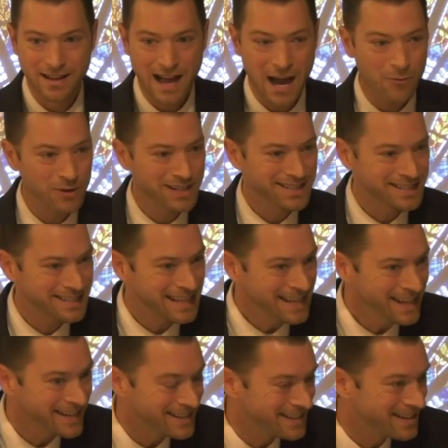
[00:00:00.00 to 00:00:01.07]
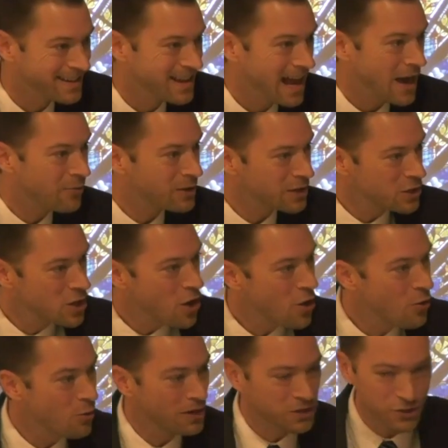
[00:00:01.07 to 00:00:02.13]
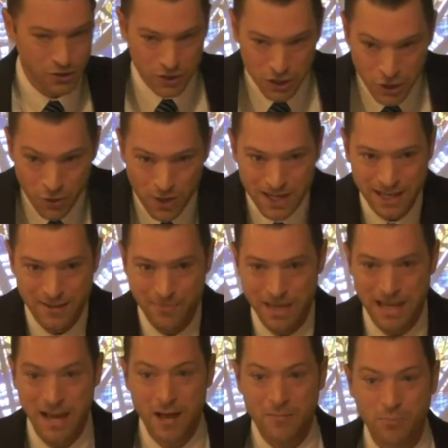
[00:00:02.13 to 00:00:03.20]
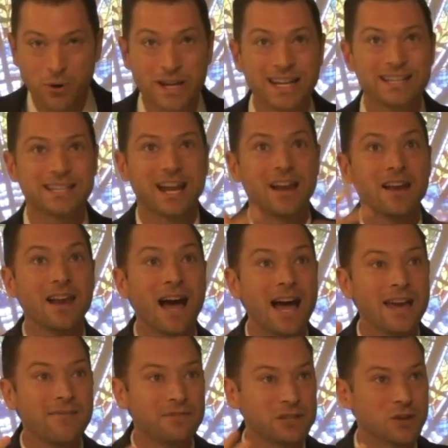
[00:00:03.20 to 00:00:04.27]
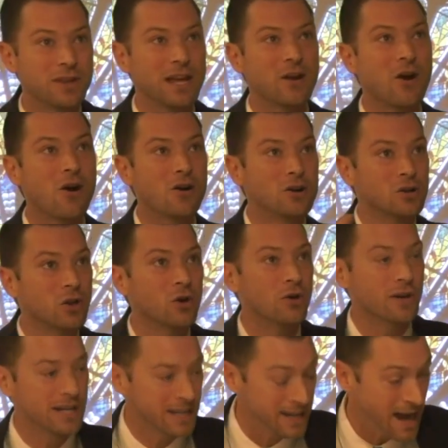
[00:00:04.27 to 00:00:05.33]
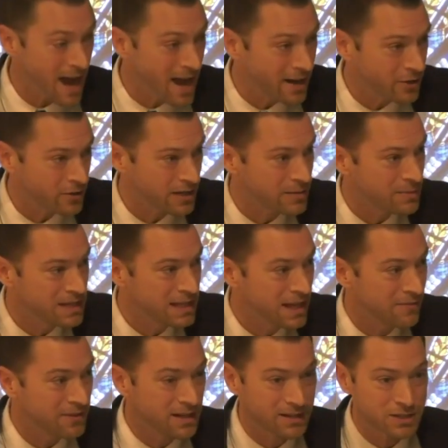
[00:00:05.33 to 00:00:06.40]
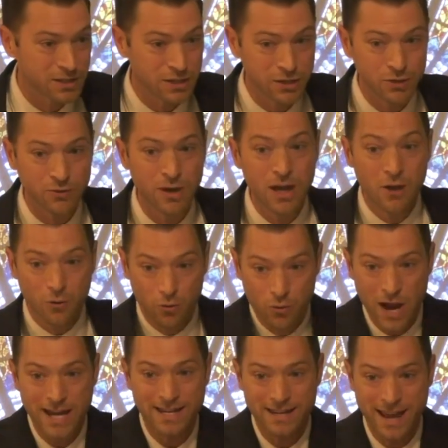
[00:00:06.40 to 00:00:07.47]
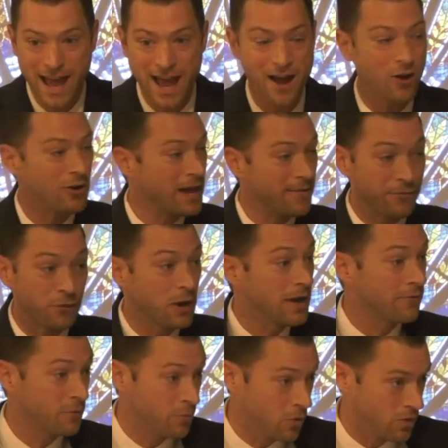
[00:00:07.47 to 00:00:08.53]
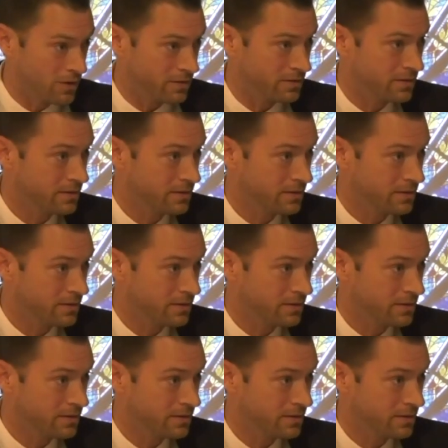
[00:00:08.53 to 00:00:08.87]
I want to see it. I want to know what you're doing in me. Bring it to life so that all glory and honor can be given unto you right now and forevermore.